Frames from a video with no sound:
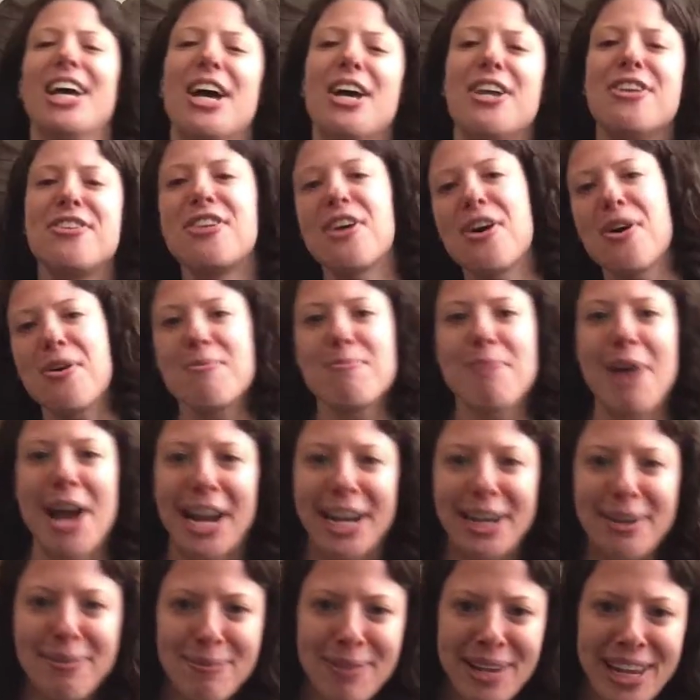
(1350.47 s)
Don't
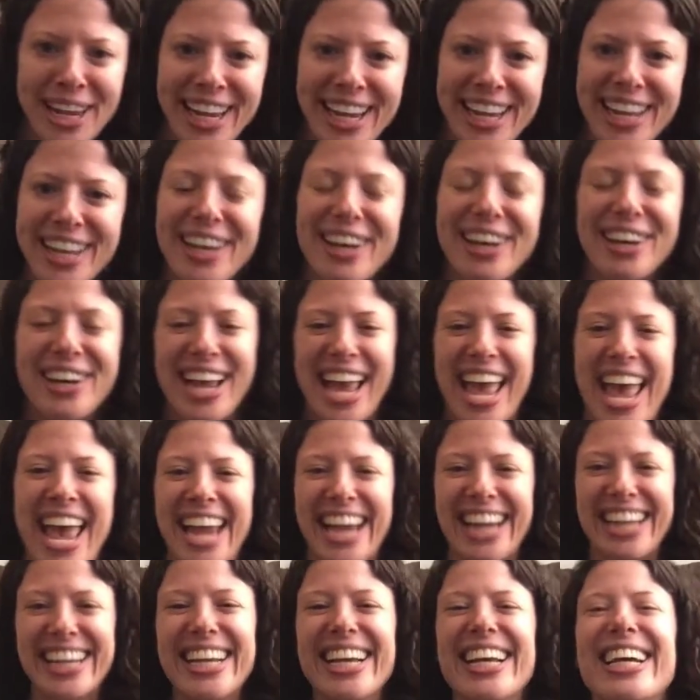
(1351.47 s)
mind me. Okay,
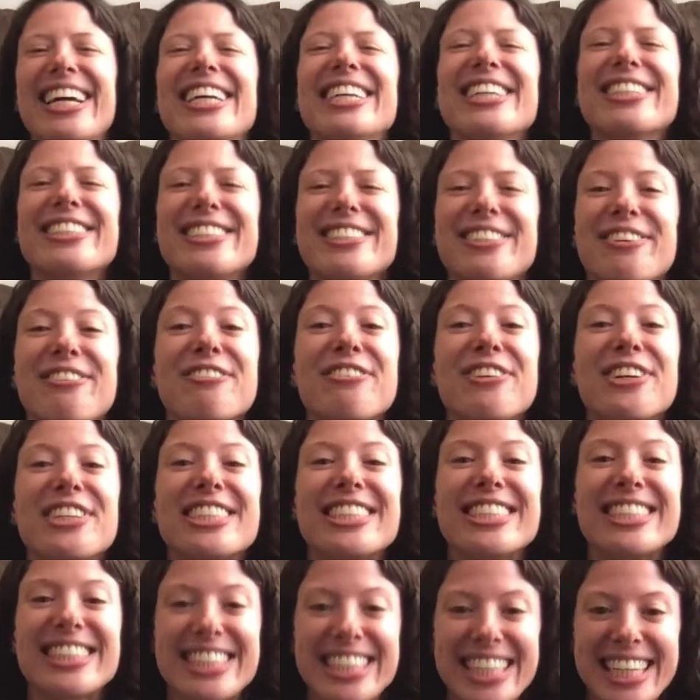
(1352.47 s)
so for
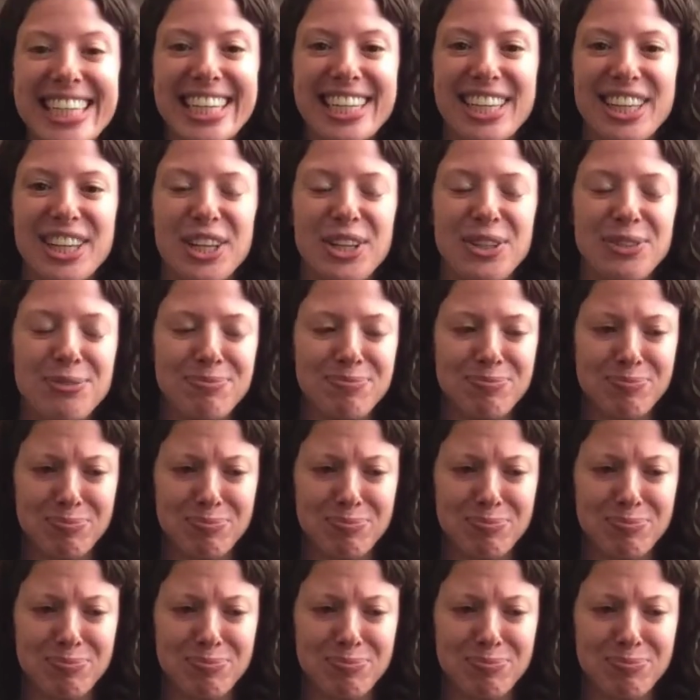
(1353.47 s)
seal,